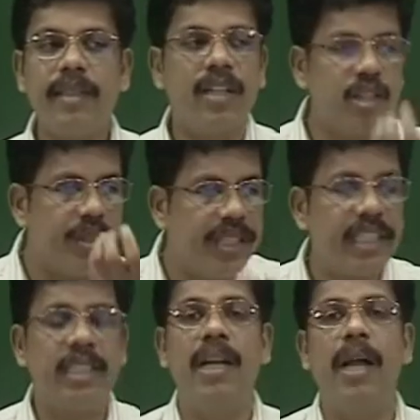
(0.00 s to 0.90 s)
So,
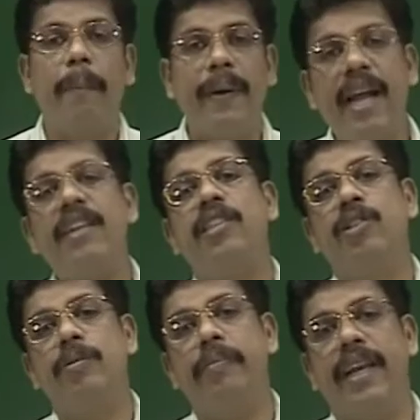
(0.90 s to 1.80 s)
this
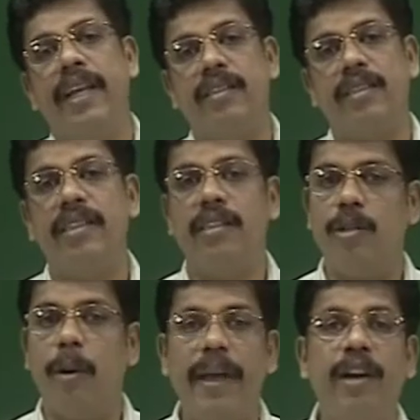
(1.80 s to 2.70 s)
pre-understood meanings, this
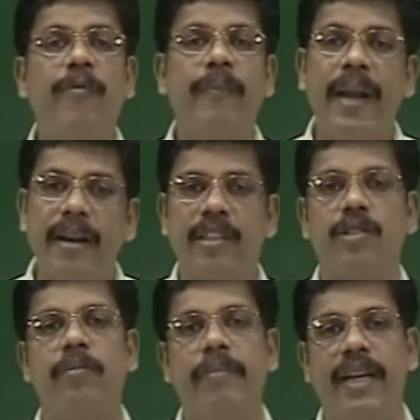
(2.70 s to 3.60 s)
domain of
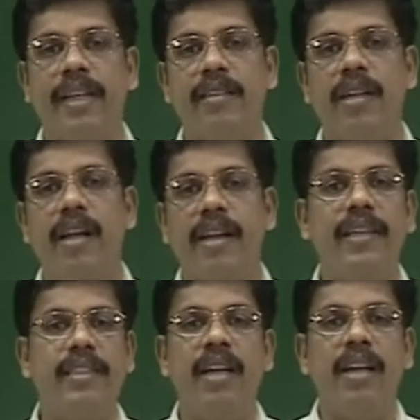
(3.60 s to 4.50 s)
pre-understood meanings
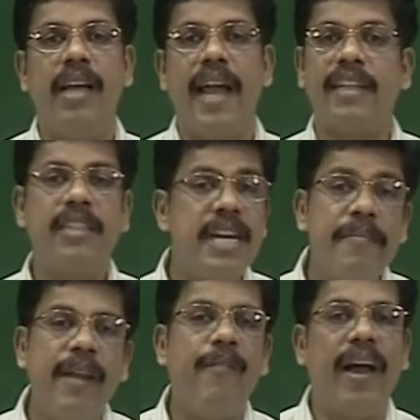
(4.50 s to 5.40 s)
is
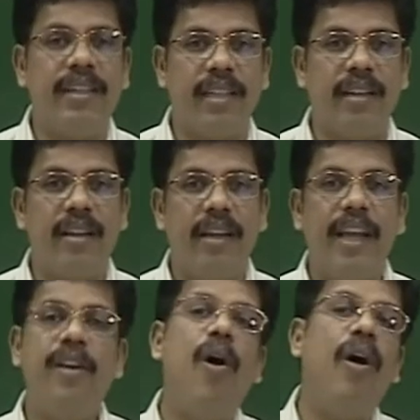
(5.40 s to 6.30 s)
extremely vital
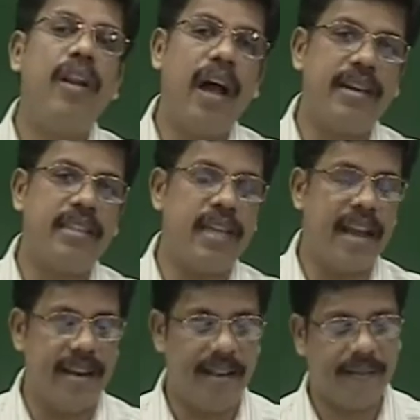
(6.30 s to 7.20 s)
in all understanding.